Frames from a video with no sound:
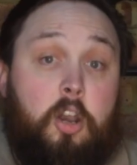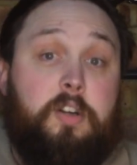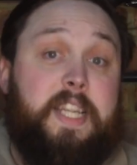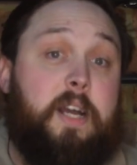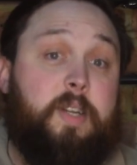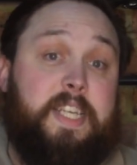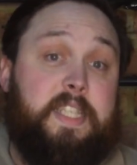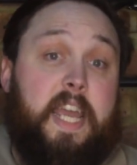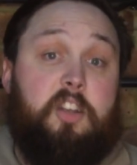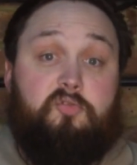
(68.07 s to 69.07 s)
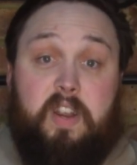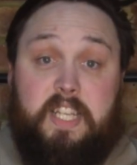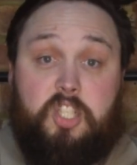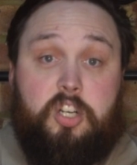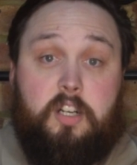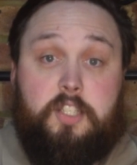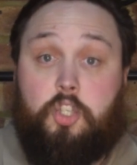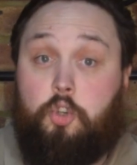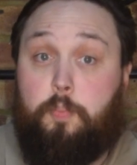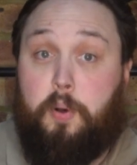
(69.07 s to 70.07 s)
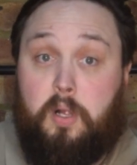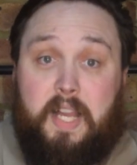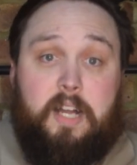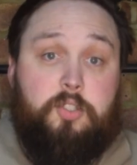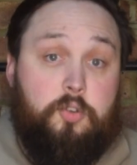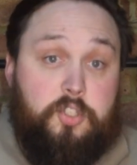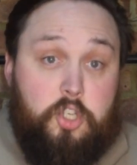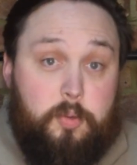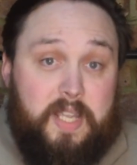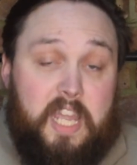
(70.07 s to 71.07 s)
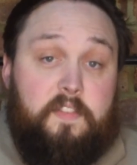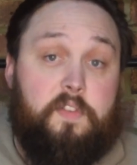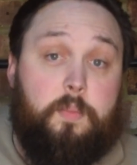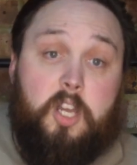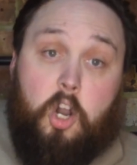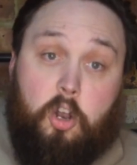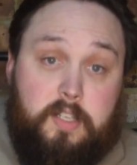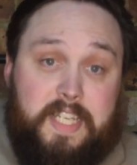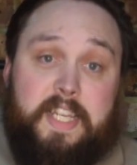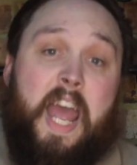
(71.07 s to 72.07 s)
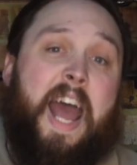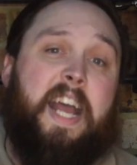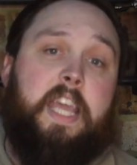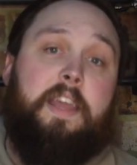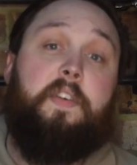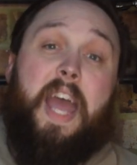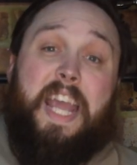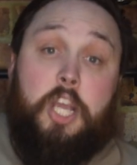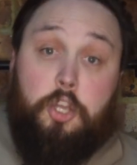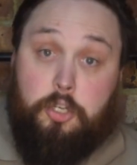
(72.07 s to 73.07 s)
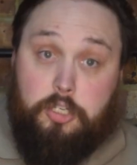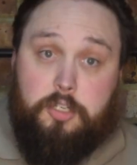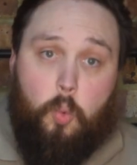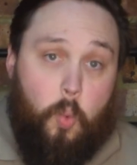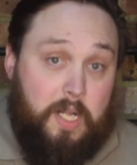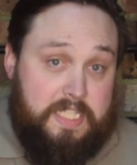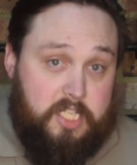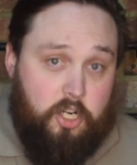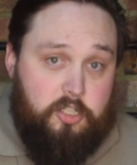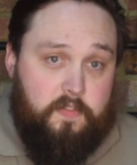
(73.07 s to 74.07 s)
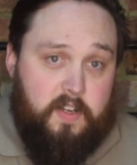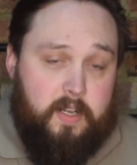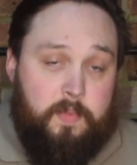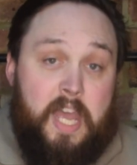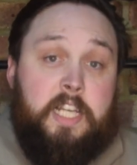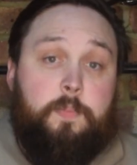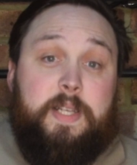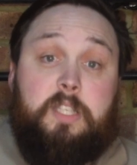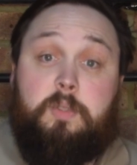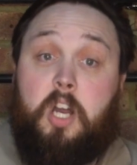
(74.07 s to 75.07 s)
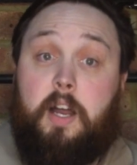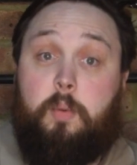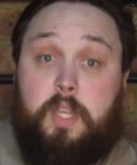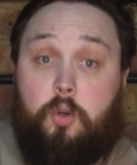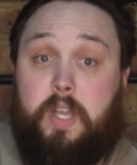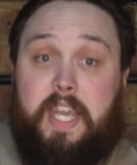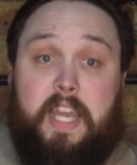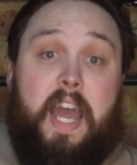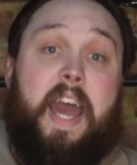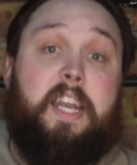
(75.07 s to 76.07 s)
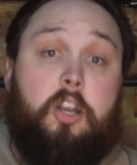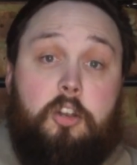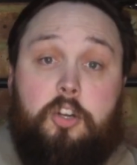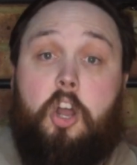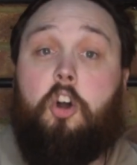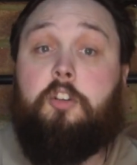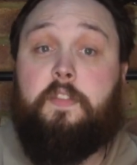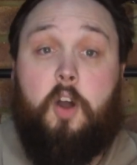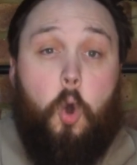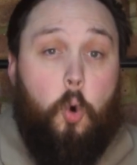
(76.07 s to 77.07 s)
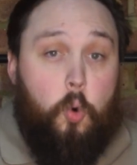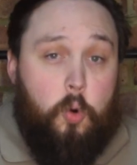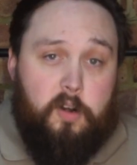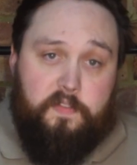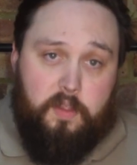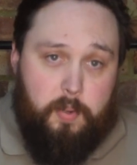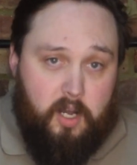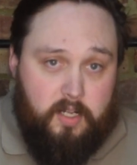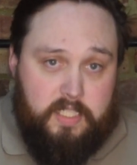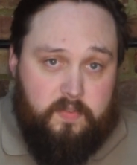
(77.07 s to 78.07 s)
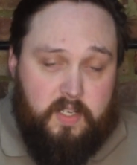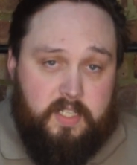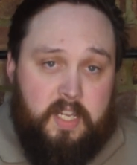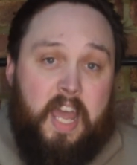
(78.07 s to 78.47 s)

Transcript: Lockdown is a great chance to pull out your scuba gear from the closet and give it a good once over. Spend some time with your gear and look over all of the parts of it.